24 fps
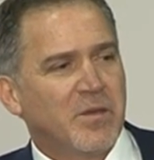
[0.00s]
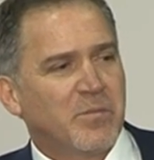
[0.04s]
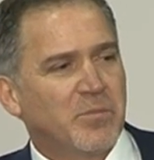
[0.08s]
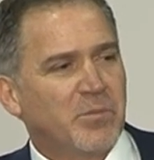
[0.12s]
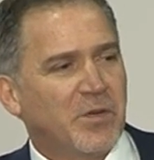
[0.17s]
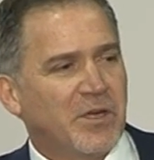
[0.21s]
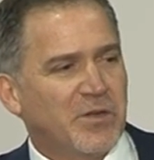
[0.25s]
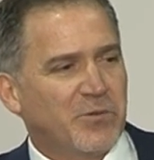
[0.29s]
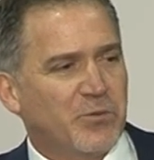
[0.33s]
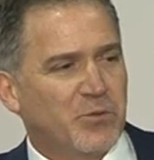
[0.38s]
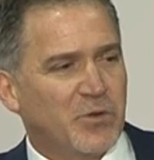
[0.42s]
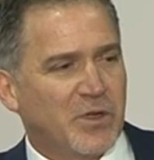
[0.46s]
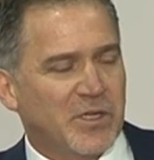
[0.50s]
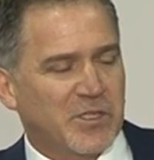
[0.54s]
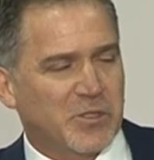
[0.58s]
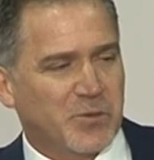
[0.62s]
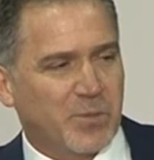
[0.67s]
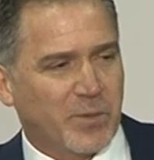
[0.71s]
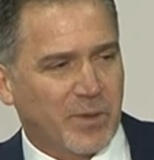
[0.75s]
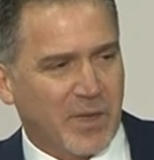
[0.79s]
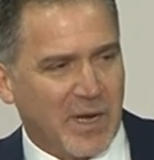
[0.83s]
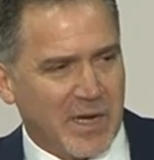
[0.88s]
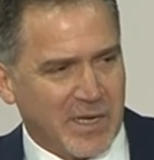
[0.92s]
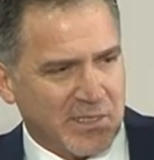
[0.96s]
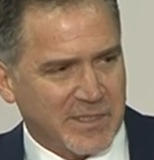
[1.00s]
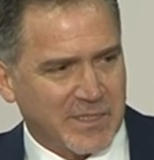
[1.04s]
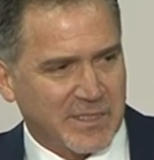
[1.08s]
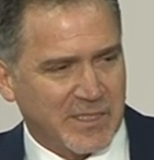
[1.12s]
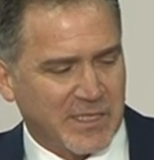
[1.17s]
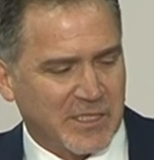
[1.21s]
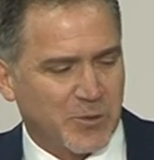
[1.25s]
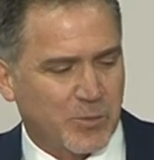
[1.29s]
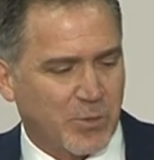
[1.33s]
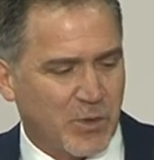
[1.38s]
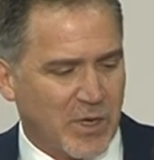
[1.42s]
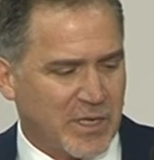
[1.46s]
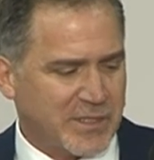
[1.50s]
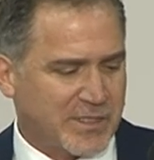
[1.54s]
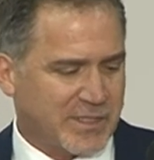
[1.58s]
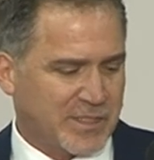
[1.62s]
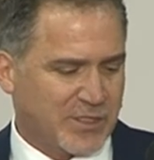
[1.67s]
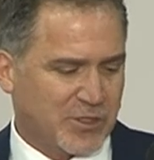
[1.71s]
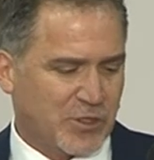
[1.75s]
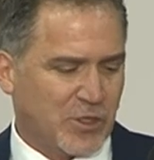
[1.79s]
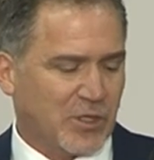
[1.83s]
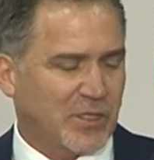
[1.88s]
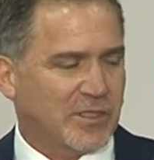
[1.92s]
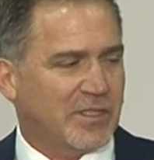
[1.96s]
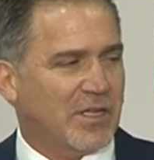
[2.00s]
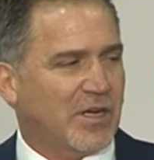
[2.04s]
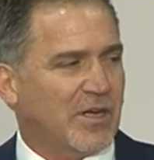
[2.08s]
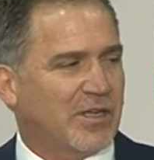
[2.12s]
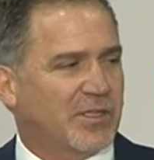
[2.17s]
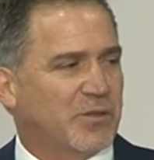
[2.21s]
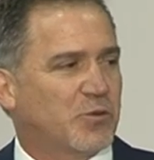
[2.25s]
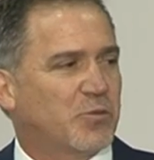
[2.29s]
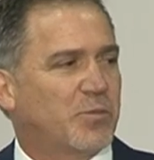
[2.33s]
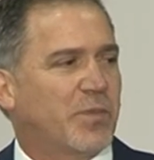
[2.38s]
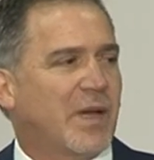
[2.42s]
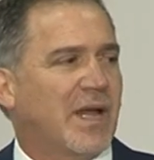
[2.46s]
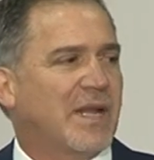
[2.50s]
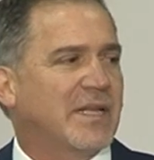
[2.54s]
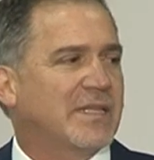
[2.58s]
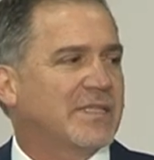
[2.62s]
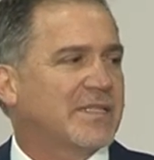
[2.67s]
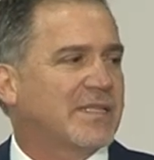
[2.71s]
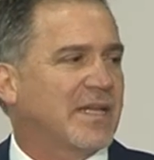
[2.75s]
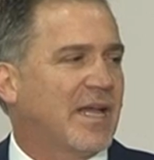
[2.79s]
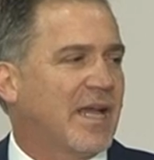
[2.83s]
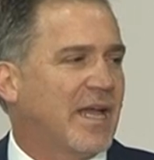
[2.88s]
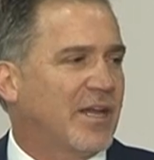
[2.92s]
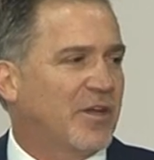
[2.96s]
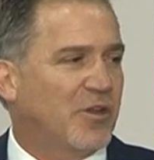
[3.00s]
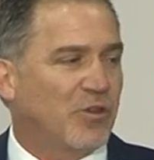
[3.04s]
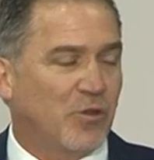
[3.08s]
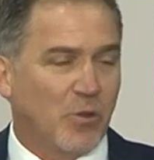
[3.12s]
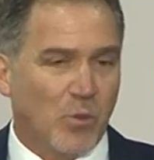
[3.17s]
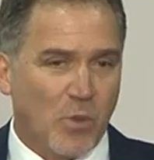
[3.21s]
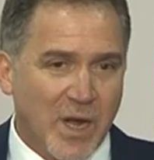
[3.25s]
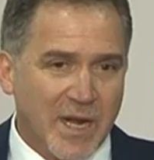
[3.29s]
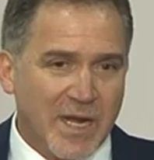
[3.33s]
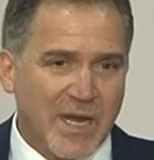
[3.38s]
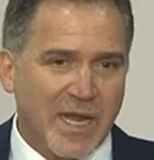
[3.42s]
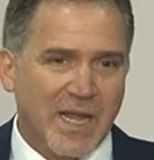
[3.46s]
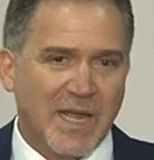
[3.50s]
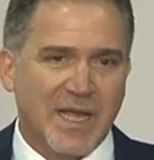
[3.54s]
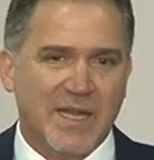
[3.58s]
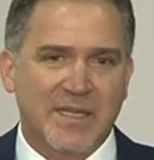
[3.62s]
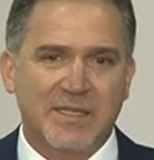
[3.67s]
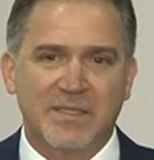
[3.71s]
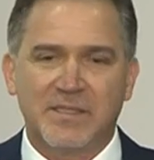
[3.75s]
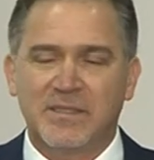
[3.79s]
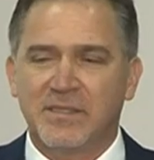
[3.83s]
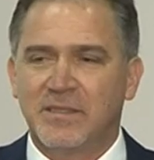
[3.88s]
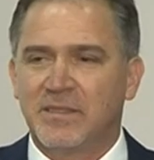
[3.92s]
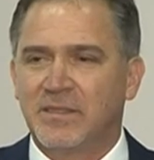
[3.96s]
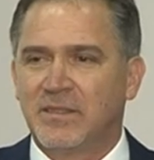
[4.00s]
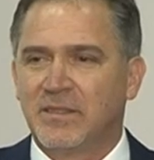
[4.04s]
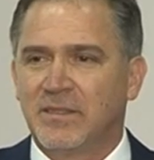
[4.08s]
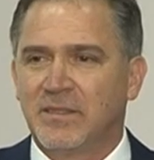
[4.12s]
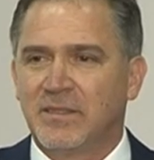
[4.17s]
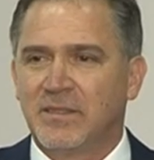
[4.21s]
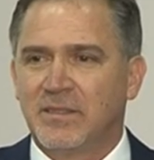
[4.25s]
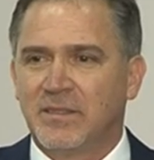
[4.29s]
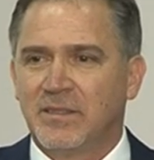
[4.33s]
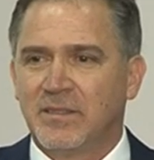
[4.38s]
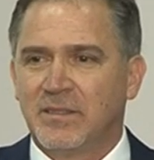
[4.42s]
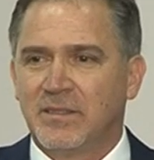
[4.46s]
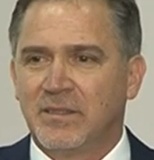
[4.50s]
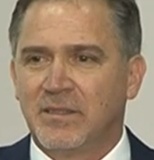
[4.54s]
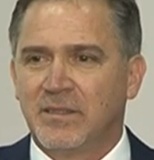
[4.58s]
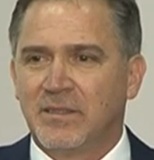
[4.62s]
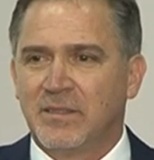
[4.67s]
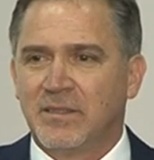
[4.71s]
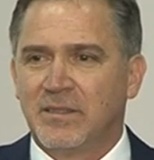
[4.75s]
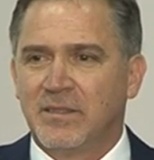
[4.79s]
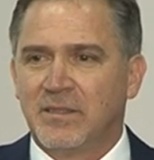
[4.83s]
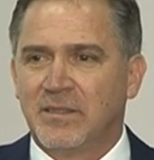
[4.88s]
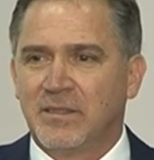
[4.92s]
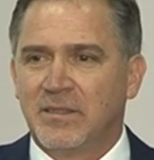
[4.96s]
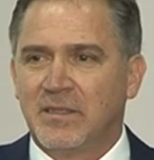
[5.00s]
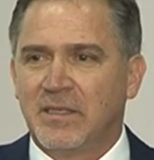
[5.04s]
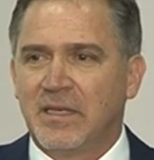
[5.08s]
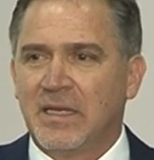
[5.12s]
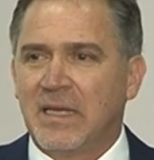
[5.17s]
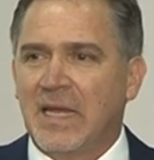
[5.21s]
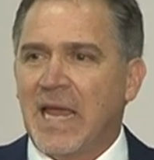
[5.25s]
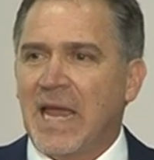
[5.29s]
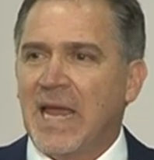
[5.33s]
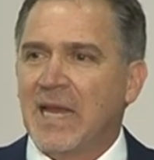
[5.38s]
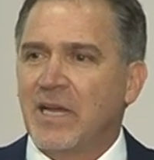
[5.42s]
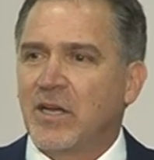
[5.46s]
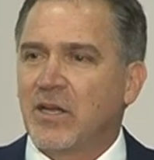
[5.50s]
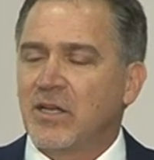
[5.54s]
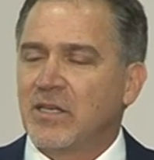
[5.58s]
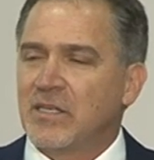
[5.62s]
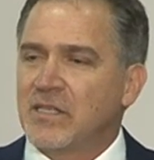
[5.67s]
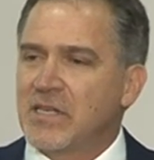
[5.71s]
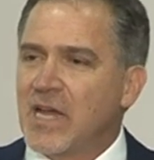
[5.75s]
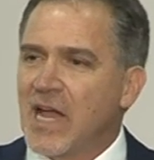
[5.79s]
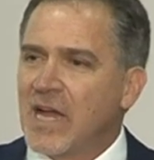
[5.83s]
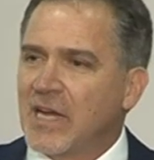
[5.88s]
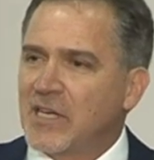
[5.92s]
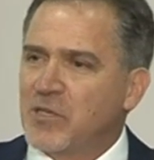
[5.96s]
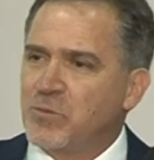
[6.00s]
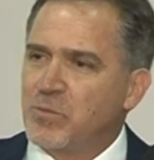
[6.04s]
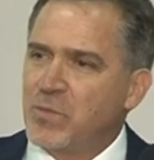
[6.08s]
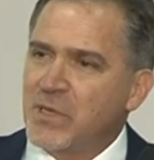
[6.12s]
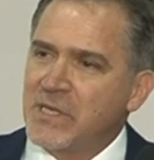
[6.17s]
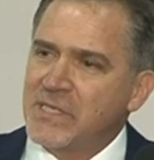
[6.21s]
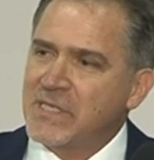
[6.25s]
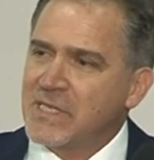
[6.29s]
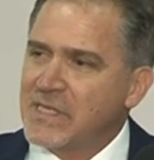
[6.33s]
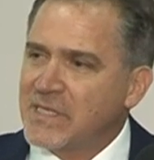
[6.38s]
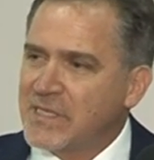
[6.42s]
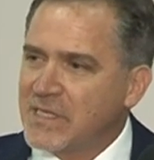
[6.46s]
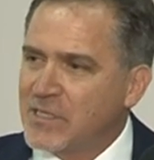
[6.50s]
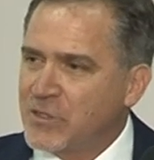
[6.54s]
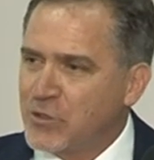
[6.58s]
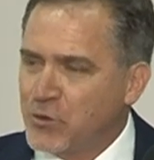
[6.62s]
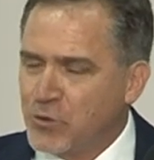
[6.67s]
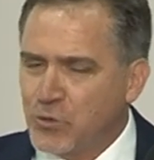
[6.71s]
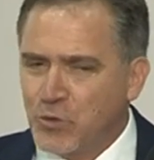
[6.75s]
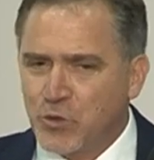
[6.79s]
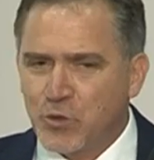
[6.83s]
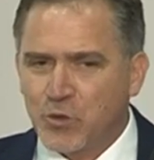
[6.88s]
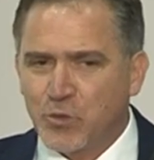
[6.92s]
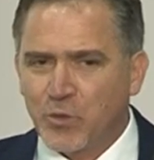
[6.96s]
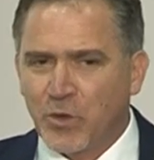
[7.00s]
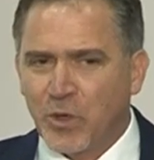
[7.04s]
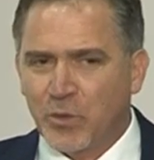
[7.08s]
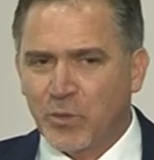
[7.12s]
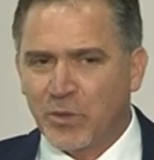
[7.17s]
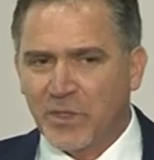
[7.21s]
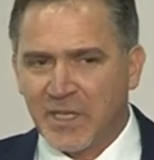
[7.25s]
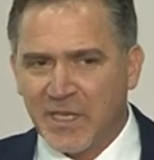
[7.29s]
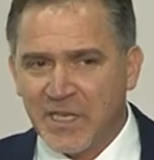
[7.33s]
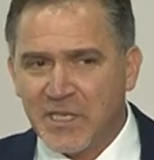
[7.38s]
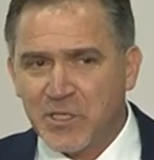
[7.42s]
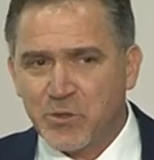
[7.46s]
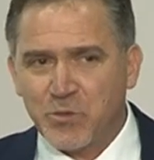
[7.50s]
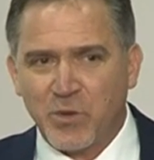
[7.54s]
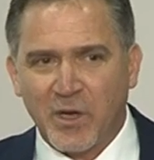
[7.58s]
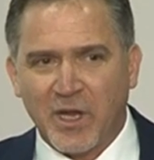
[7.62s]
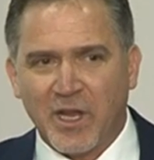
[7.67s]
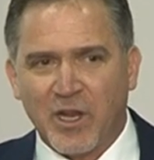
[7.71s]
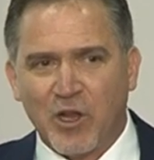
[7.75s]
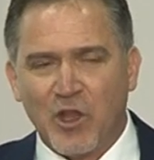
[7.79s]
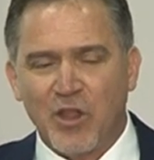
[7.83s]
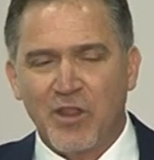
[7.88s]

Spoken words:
But if we express the solidarity with Palestine on the one hand and conduct business as usual with Israel